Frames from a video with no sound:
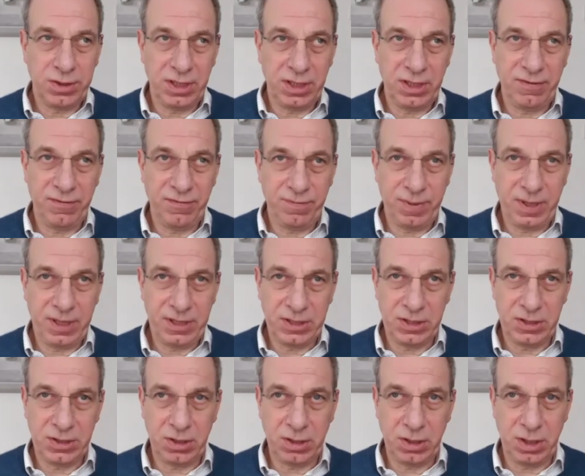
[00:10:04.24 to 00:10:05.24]
think if
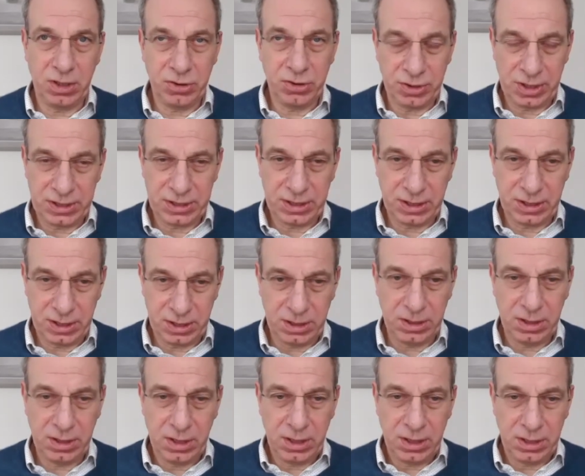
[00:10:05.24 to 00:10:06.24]
patients are interested
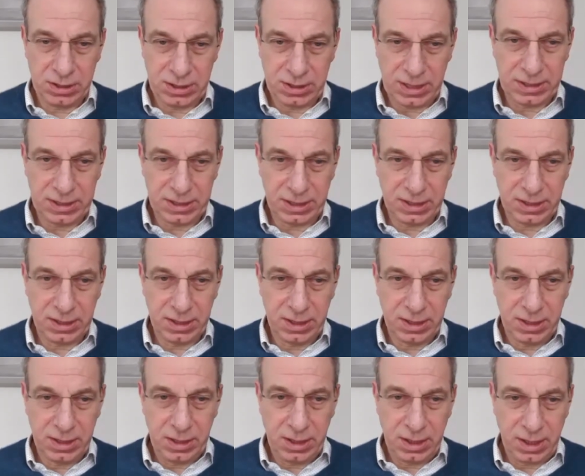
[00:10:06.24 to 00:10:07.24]
in static,
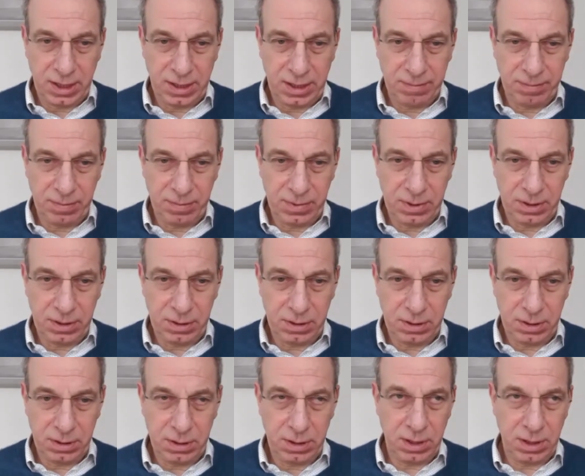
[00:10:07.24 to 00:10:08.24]

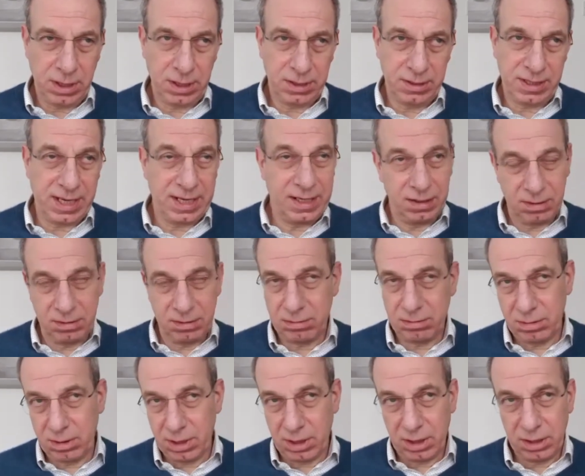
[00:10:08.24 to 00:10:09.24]
then
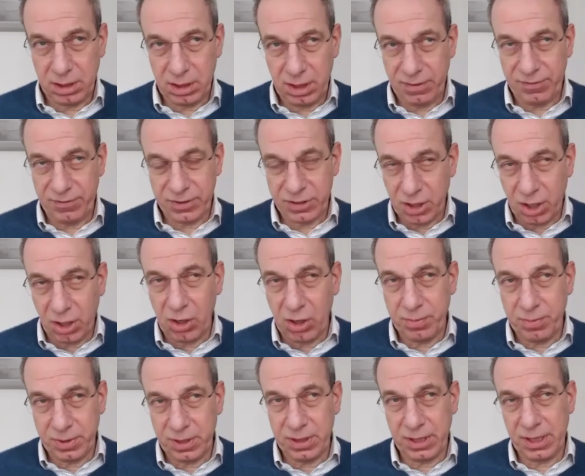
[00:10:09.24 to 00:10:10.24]
and if it's not
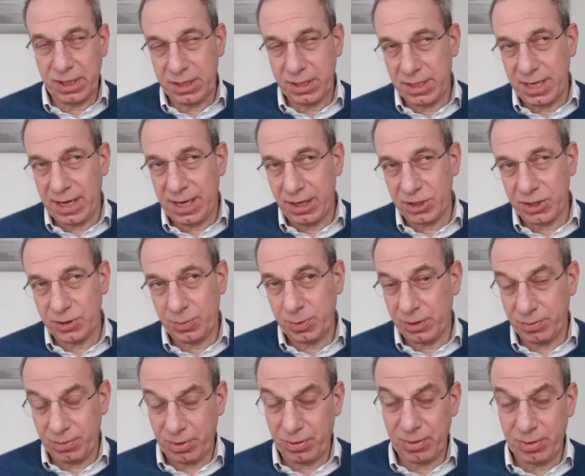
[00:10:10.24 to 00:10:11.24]
open in their
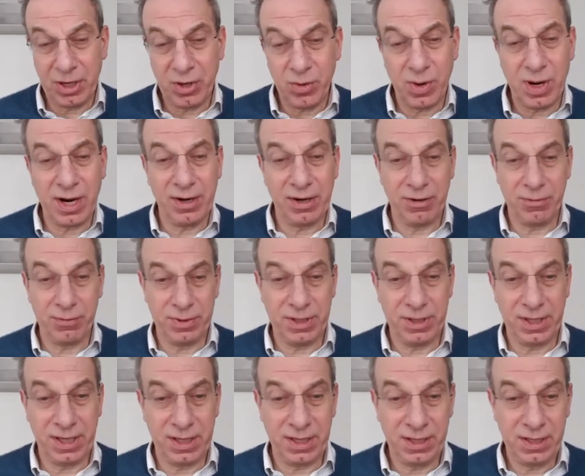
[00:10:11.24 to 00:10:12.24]
hospital, probably inquiring with
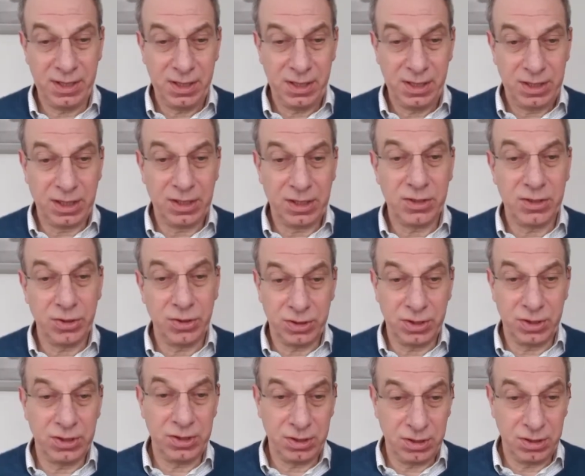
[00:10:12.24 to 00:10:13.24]
their
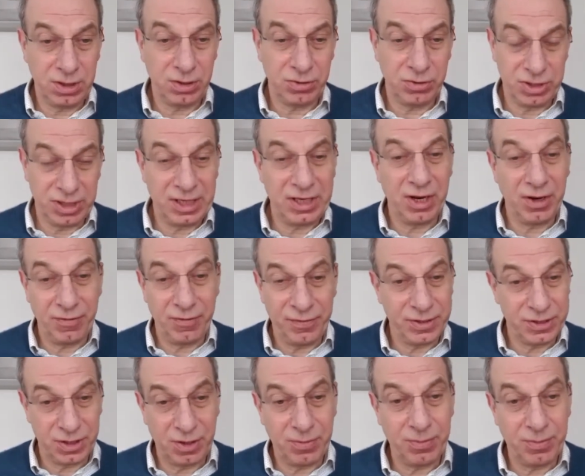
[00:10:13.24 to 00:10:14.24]
consultant, you know, do they know if
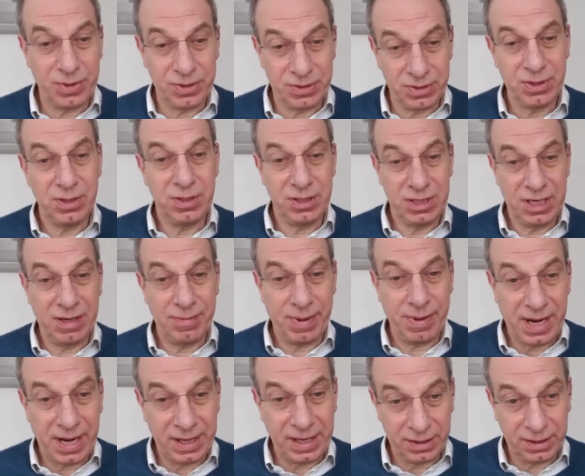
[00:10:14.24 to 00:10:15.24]
it's open
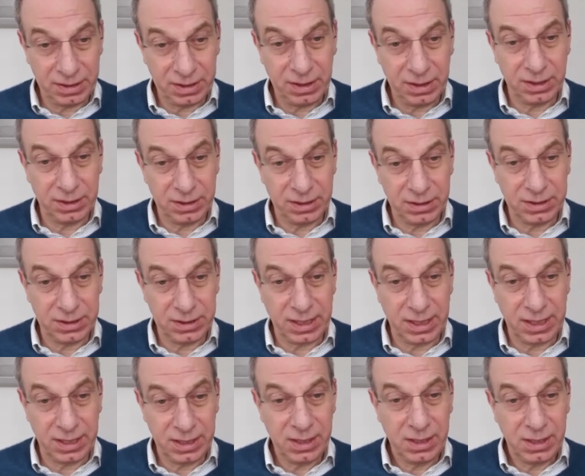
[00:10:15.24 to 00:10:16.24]
nearby, and
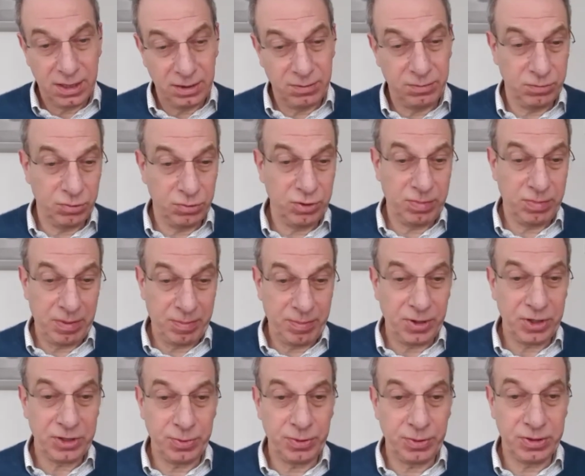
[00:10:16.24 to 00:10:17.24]
would it be
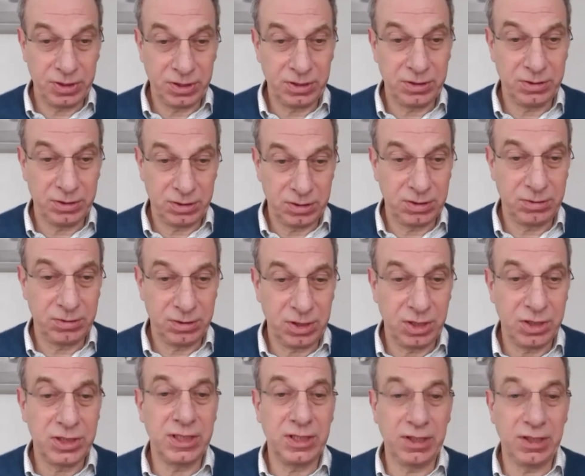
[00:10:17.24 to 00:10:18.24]
possible to
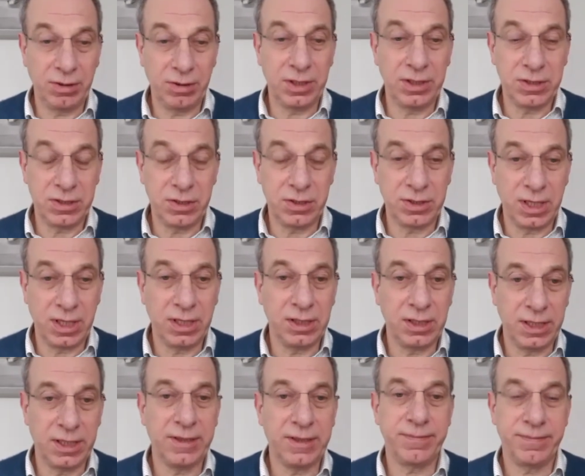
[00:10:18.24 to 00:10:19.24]
consider going into the trial
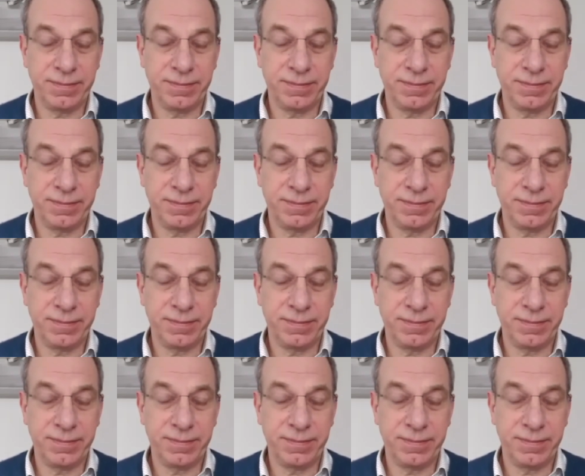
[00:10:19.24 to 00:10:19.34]
there?